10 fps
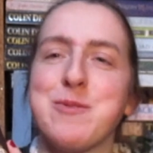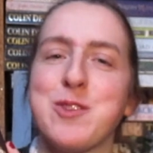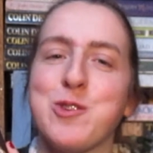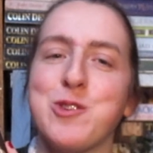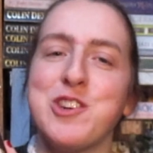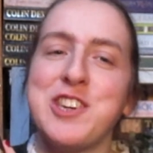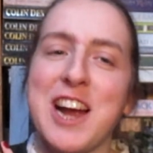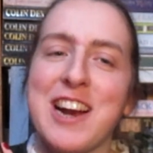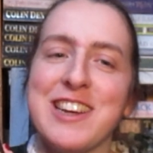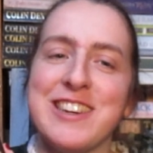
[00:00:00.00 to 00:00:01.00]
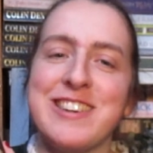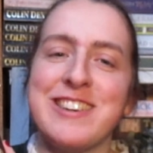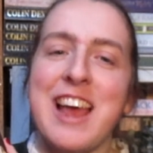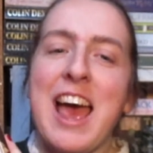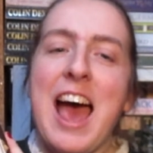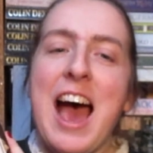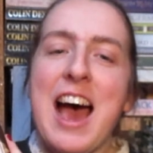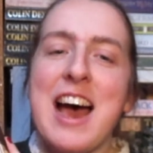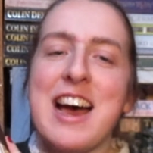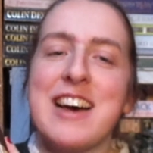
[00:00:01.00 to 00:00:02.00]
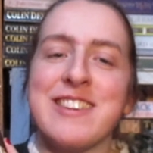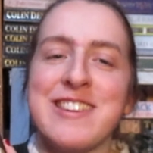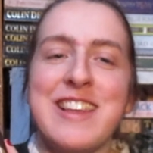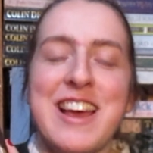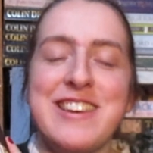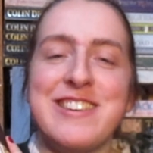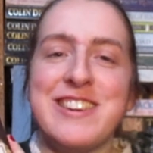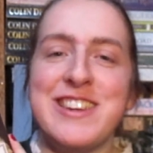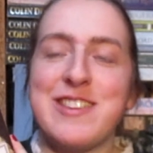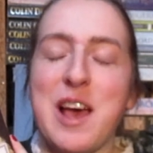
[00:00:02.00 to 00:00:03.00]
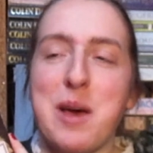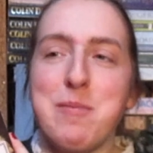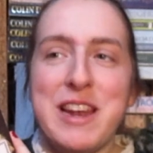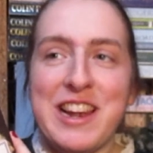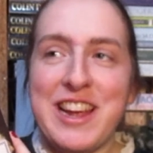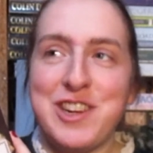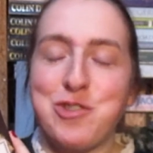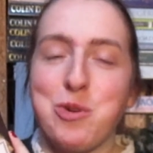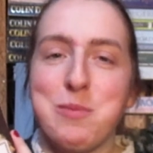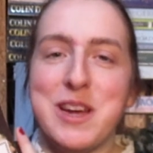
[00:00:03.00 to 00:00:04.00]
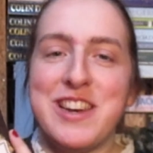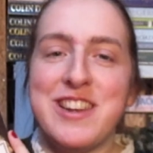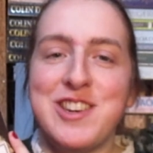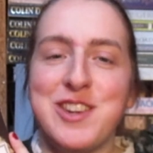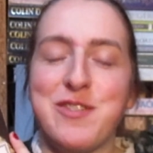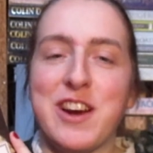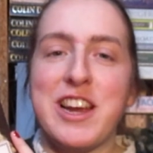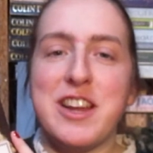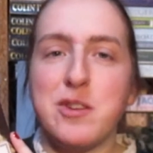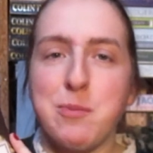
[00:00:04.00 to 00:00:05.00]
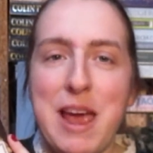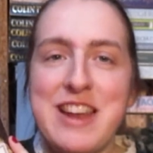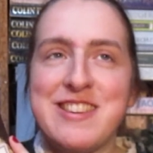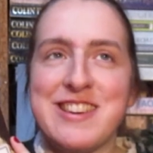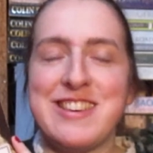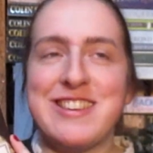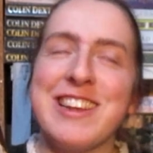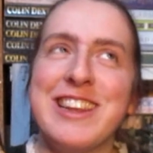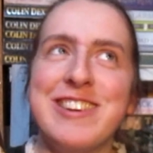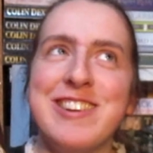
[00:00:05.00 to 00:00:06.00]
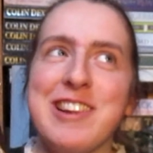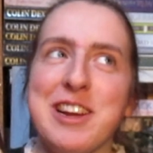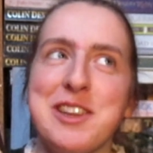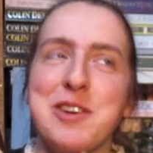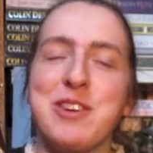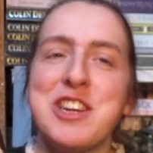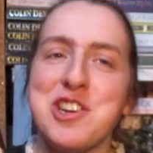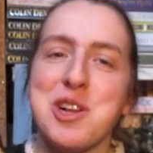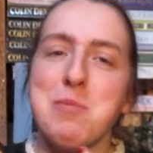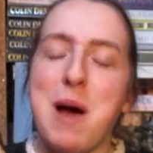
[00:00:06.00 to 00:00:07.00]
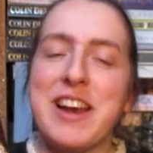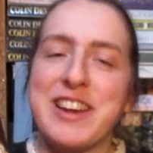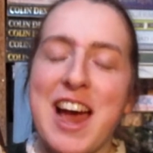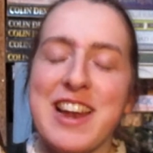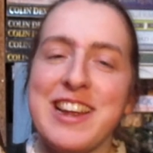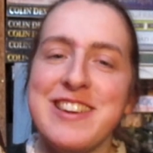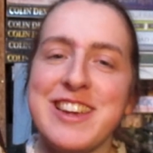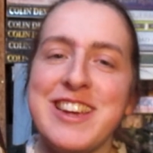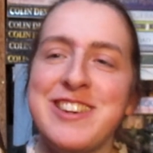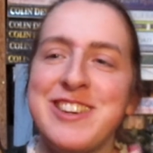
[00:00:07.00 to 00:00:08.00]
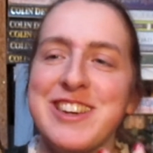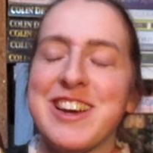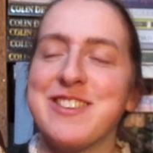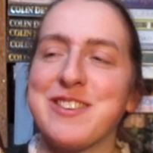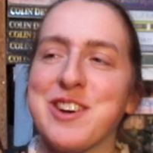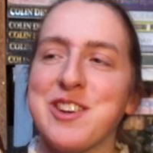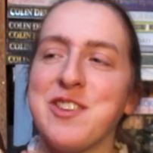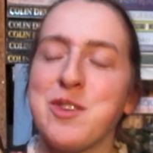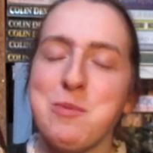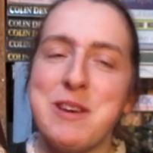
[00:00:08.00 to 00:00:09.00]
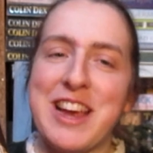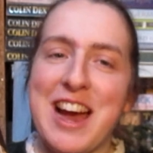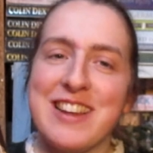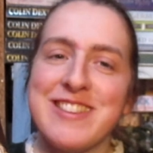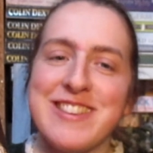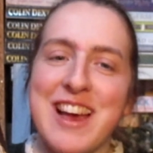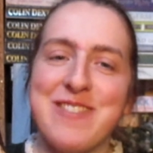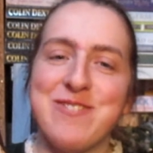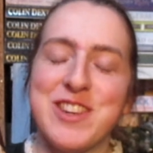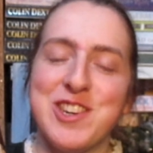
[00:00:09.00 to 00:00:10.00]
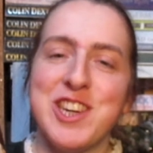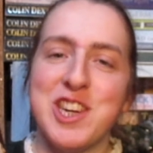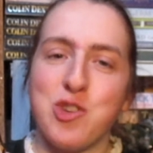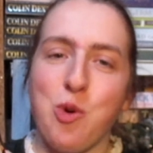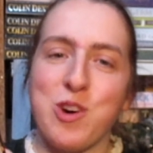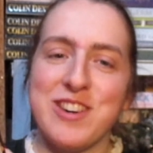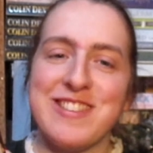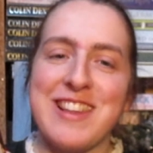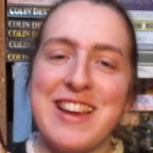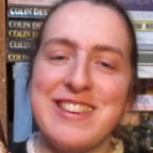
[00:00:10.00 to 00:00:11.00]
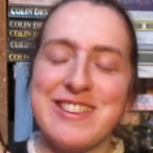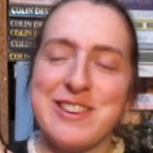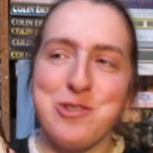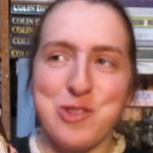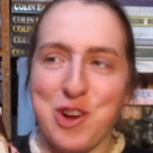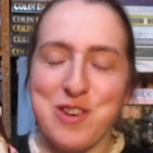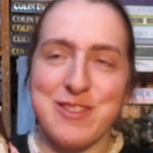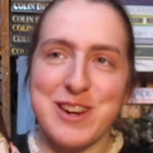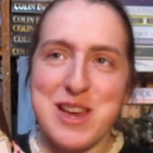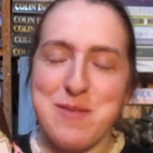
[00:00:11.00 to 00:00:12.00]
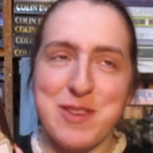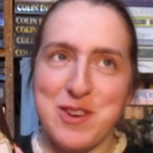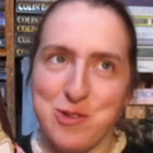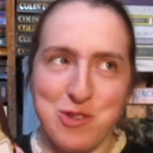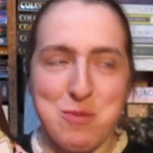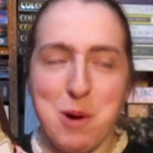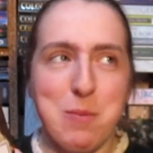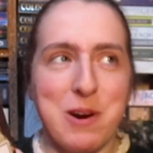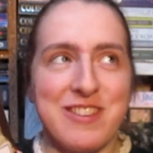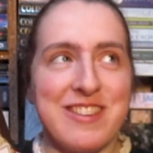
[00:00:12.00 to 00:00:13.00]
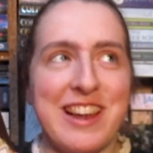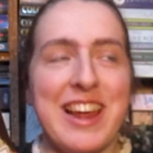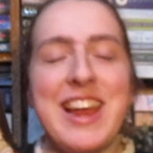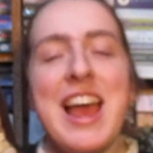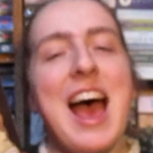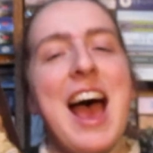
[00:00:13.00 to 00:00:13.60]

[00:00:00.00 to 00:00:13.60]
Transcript: So Charlotte, as I said, she's a middle-aged woman. She's very independent. I think she's like the original mad cat lady. She has got so many cats that she adores and knows all of their names and knows them all personally.